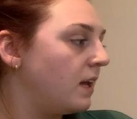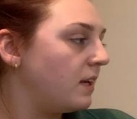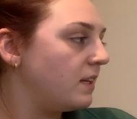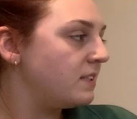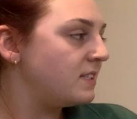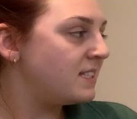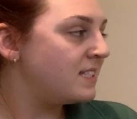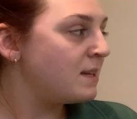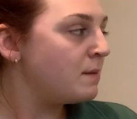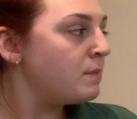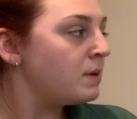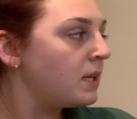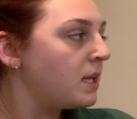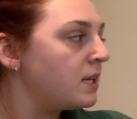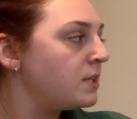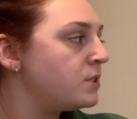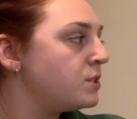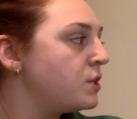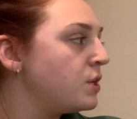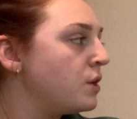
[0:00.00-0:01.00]

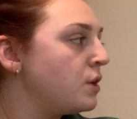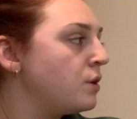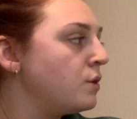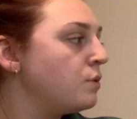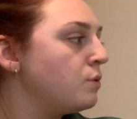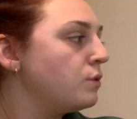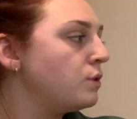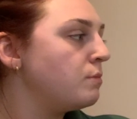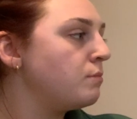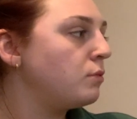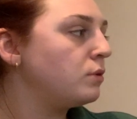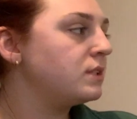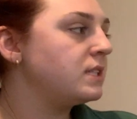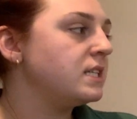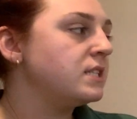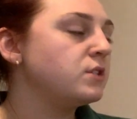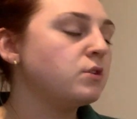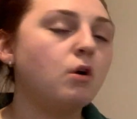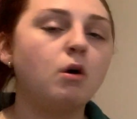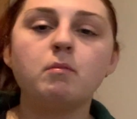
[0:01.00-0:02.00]
Similar to the
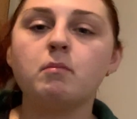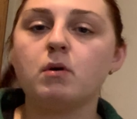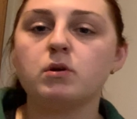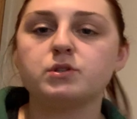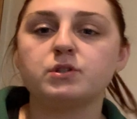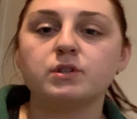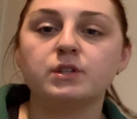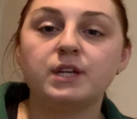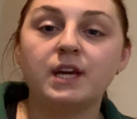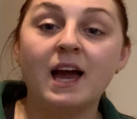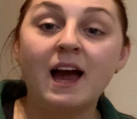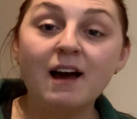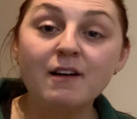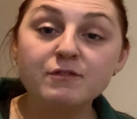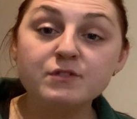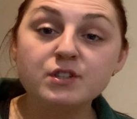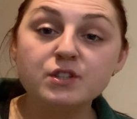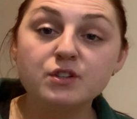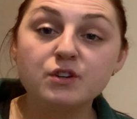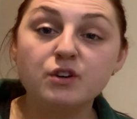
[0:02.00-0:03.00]
multi-store model, you
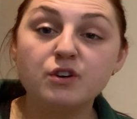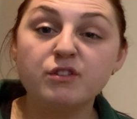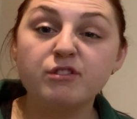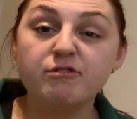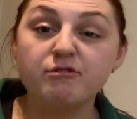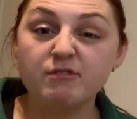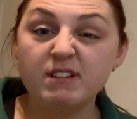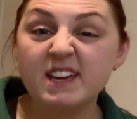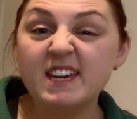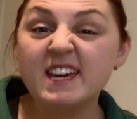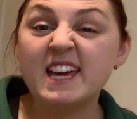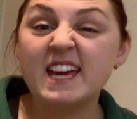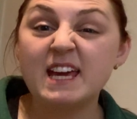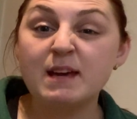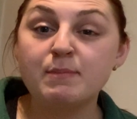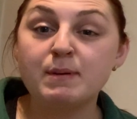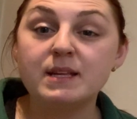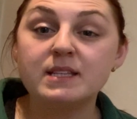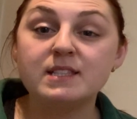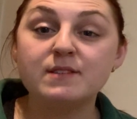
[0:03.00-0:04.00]
have to know 3 key
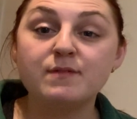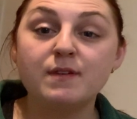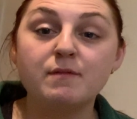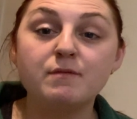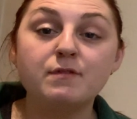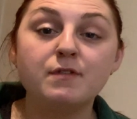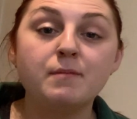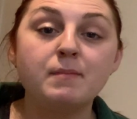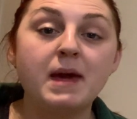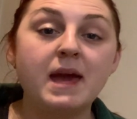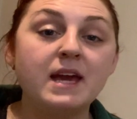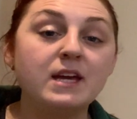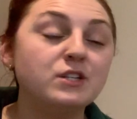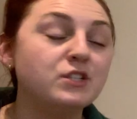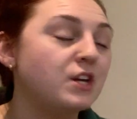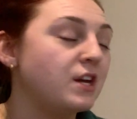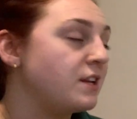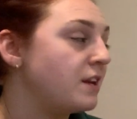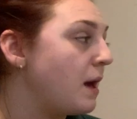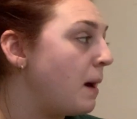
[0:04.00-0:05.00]
bits of
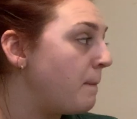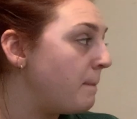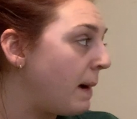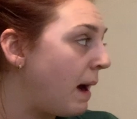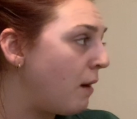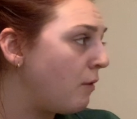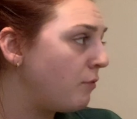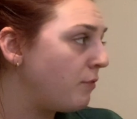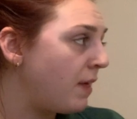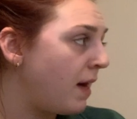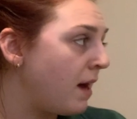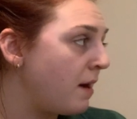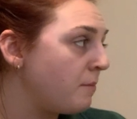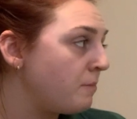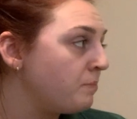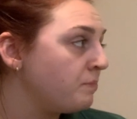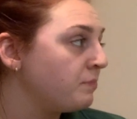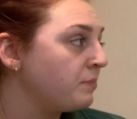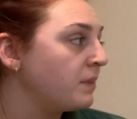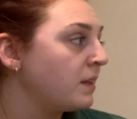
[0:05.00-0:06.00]
information about that.
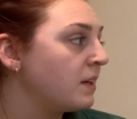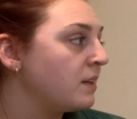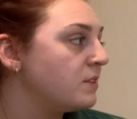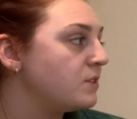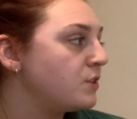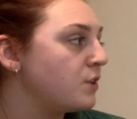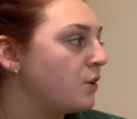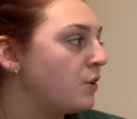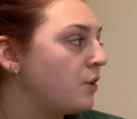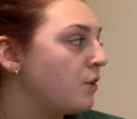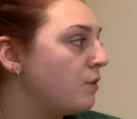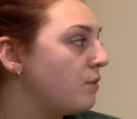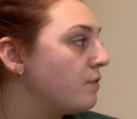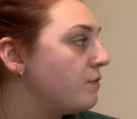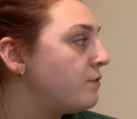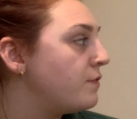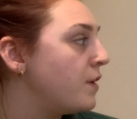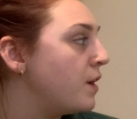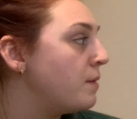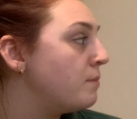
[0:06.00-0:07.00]
So
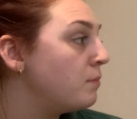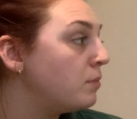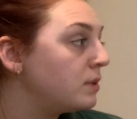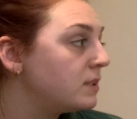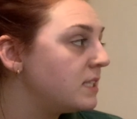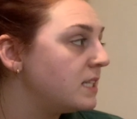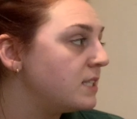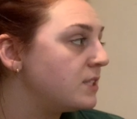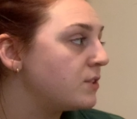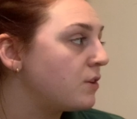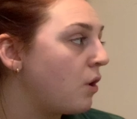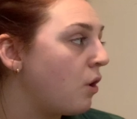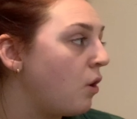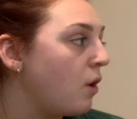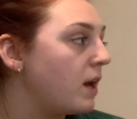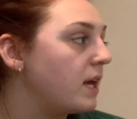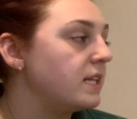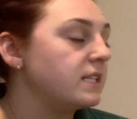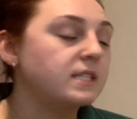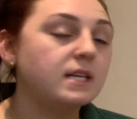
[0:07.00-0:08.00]
for
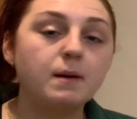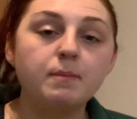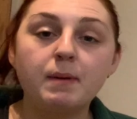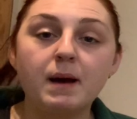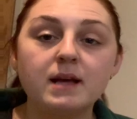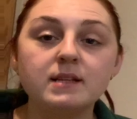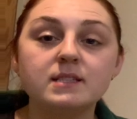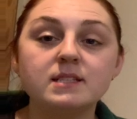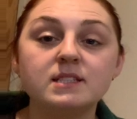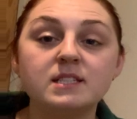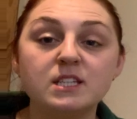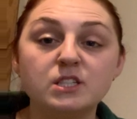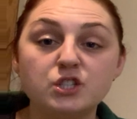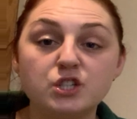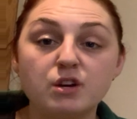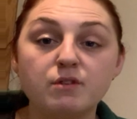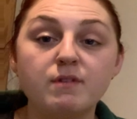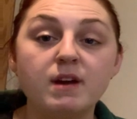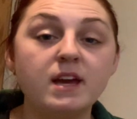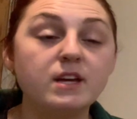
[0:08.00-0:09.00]
multi-store, it's capacity,
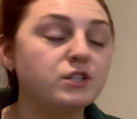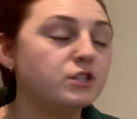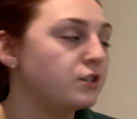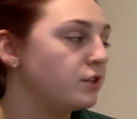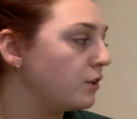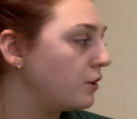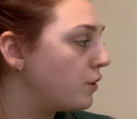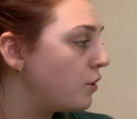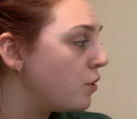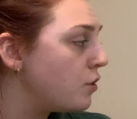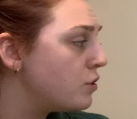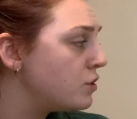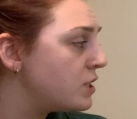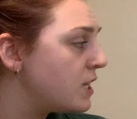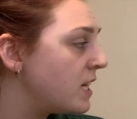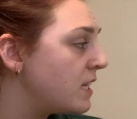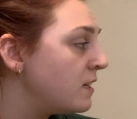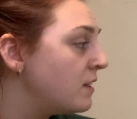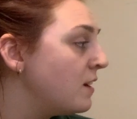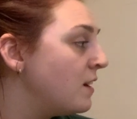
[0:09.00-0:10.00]
duration and
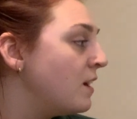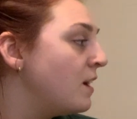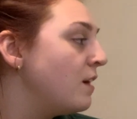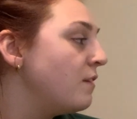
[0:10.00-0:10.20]
coding.